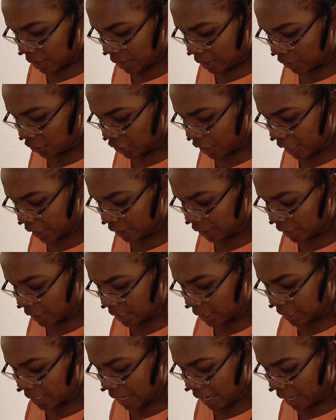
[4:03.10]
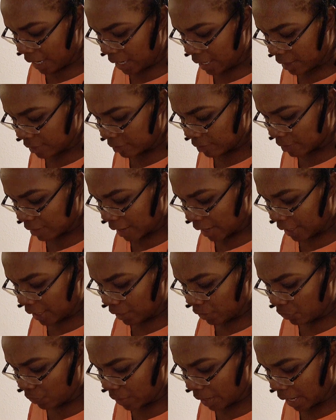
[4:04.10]
Changing the dates like
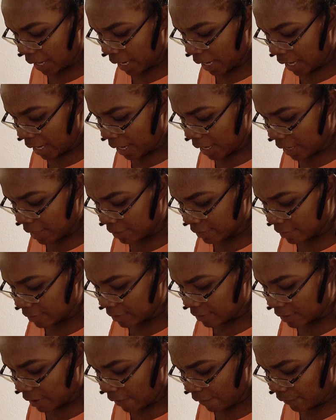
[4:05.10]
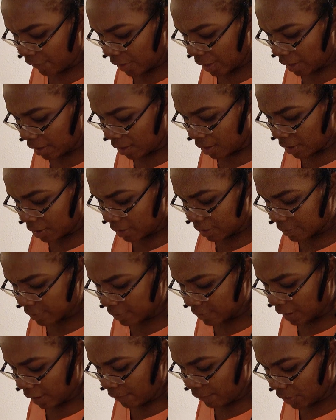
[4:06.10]
they do the eggs and stuff at
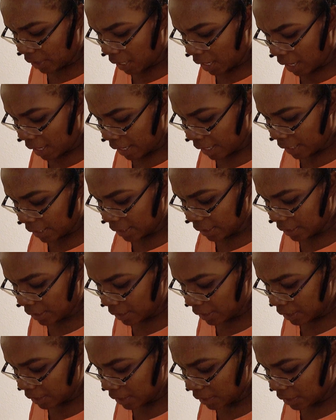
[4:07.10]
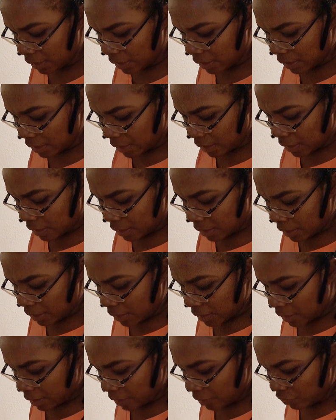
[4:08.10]
Save-A-Lot.
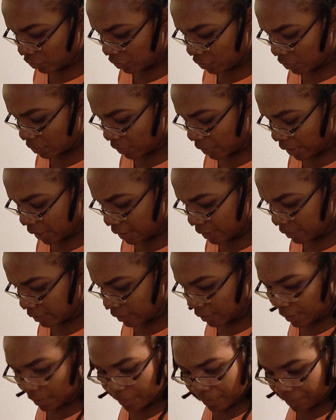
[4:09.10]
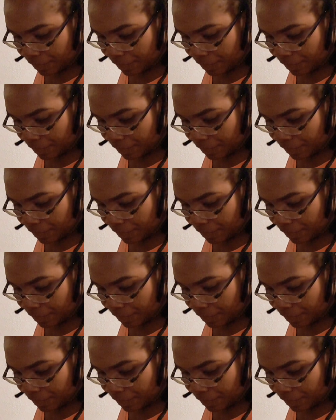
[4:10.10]
It's just crazy.